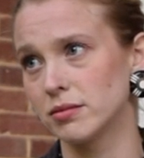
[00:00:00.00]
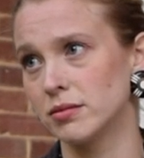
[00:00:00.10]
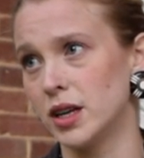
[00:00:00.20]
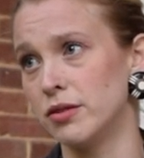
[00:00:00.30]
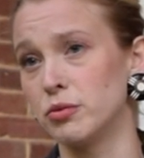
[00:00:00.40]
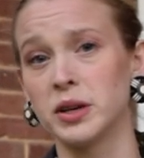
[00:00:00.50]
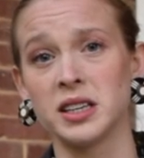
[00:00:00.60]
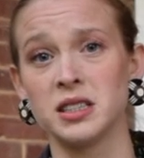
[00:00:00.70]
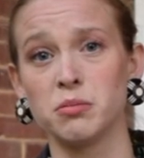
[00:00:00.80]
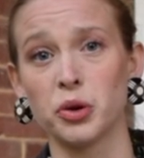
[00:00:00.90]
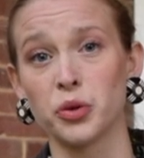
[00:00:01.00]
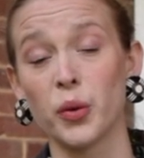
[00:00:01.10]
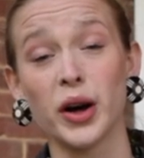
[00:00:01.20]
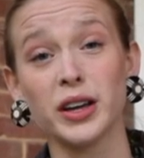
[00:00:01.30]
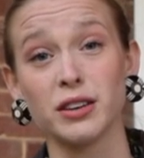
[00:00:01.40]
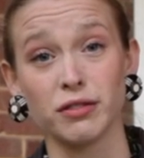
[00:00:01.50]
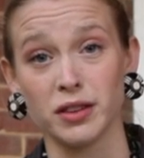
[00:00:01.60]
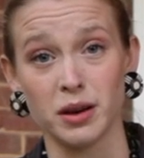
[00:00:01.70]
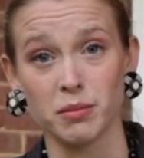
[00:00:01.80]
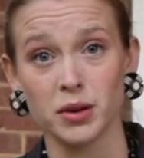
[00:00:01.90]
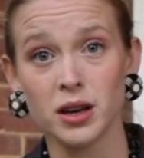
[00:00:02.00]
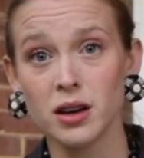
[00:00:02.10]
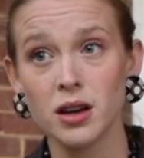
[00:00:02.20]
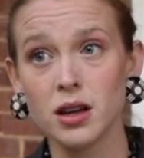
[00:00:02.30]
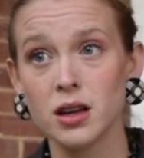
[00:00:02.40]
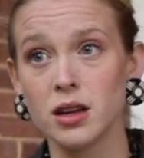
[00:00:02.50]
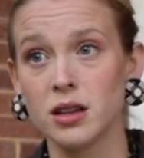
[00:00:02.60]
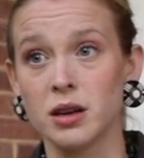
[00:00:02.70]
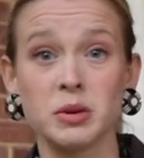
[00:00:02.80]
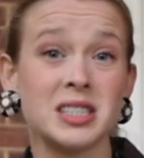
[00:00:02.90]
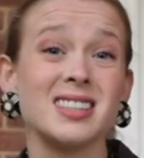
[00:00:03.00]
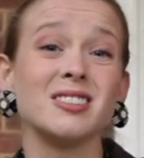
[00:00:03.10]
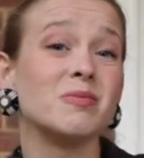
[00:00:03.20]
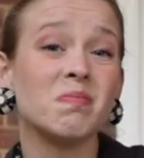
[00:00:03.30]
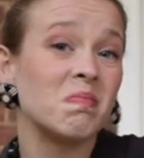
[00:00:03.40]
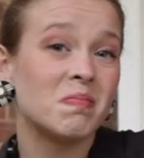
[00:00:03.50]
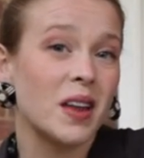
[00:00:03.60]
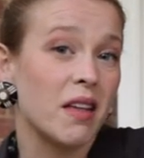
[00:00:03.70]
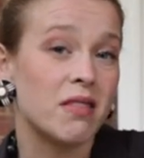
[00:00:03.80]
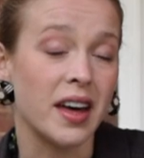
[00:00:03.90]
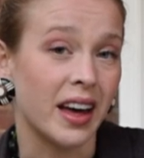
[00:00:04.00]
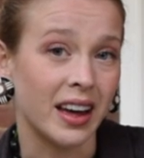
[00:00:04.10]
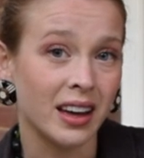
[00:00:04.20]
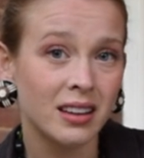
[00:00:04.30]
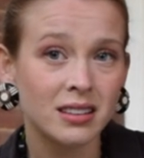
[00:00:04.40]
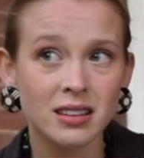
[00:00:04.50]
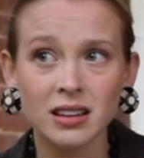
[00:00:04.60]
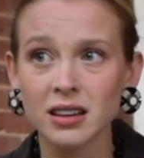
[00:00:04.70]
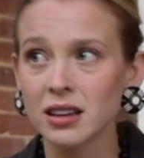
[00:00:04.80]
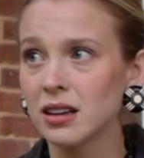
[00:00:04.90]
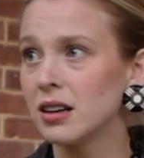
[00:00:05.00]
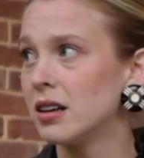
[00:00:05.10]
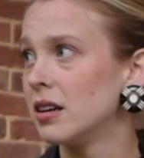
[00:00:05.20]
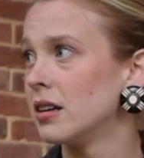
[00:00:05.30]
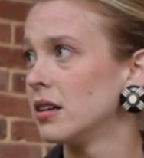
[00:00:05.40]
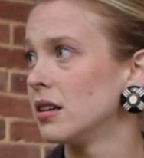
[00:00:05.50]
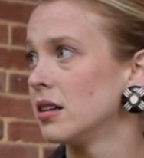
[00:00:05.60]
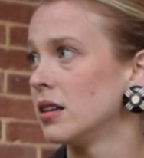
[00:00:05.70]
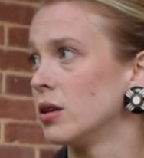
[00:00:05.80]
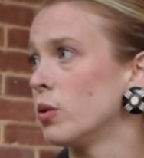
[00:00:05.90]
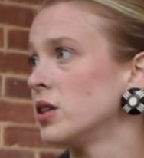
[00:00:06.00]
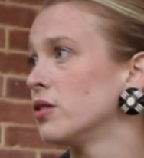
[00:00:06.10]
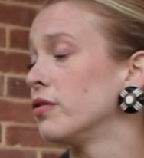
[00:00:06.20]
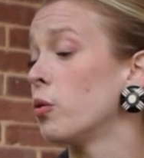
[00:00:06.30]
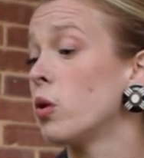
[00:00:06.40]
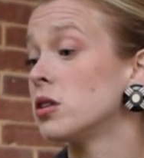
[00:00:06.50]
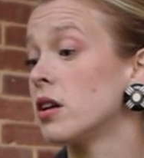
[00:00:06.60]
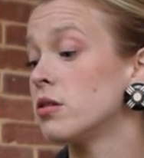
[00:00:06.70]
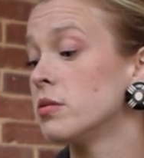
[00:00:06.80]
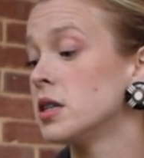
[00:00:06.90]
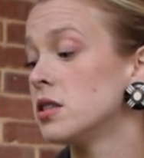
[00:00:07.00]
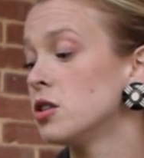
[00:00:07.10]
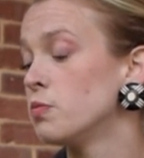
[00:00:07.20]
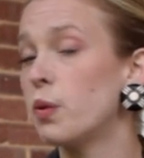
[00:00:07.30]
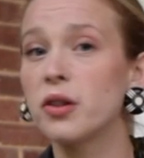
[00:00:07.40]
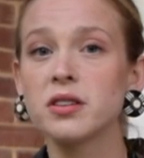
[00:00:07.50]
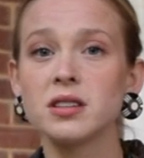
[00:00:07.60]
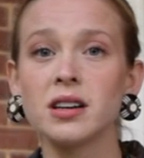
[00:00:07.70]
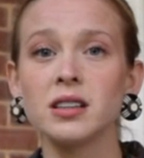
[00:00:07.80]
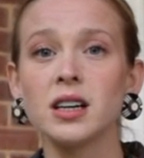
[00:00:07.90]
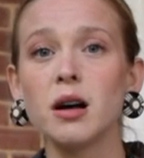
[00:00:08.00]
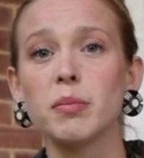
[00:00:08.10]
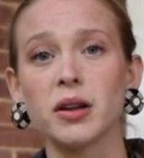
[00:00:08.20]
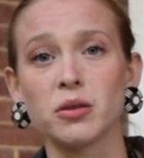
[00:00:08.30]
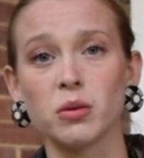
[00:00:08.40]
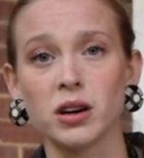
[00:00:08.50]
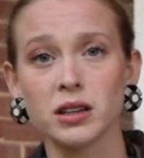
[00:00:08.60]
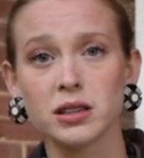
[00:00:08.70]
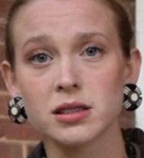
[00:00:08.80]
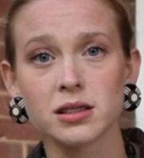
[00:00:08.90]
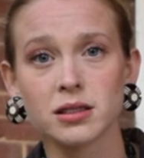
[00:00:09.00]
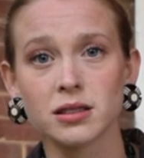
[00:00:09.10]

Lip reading: Even when I didn't bother working for them, they were still there. You wondered for what other reason you'd bother turning up otherwise.